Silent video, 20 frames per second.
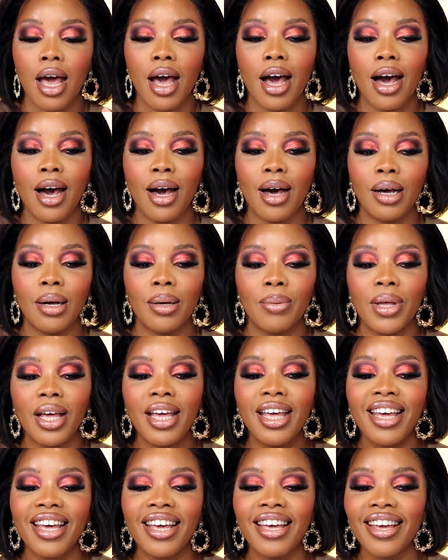
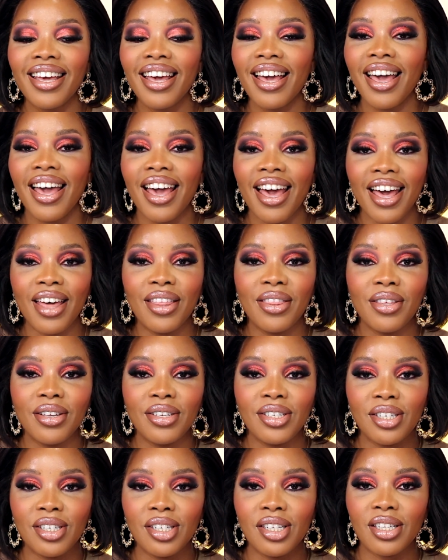and
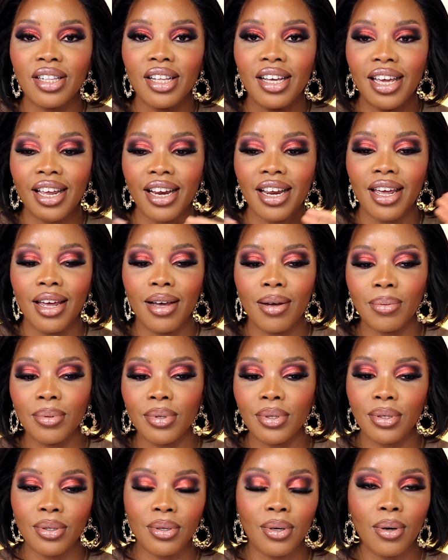this just like
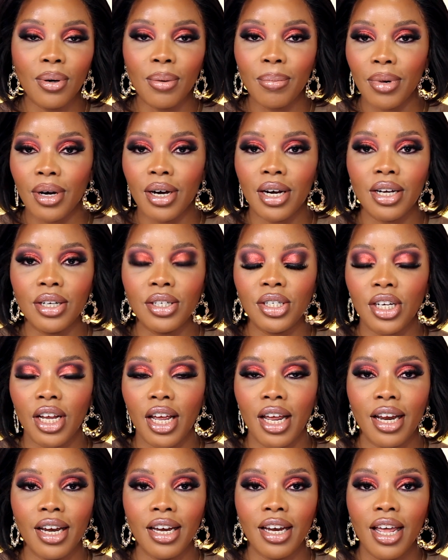helps so much
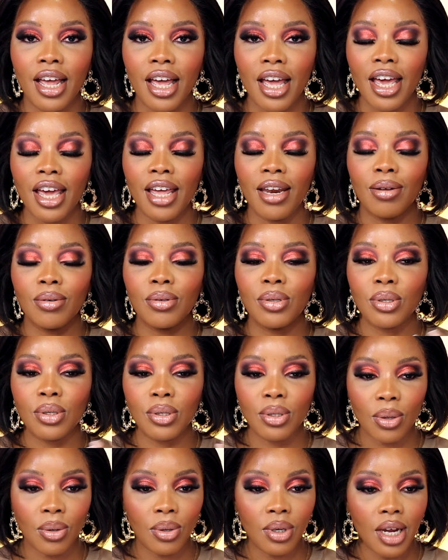and it looks
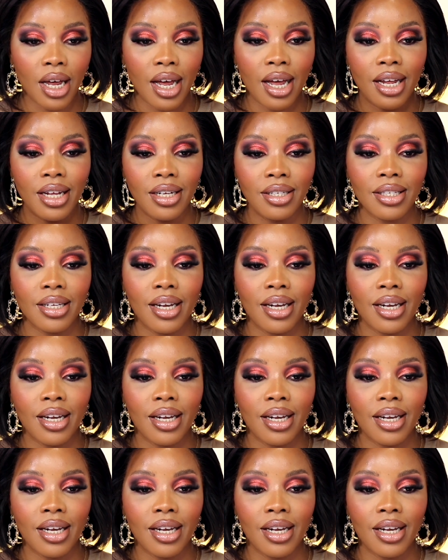so nice.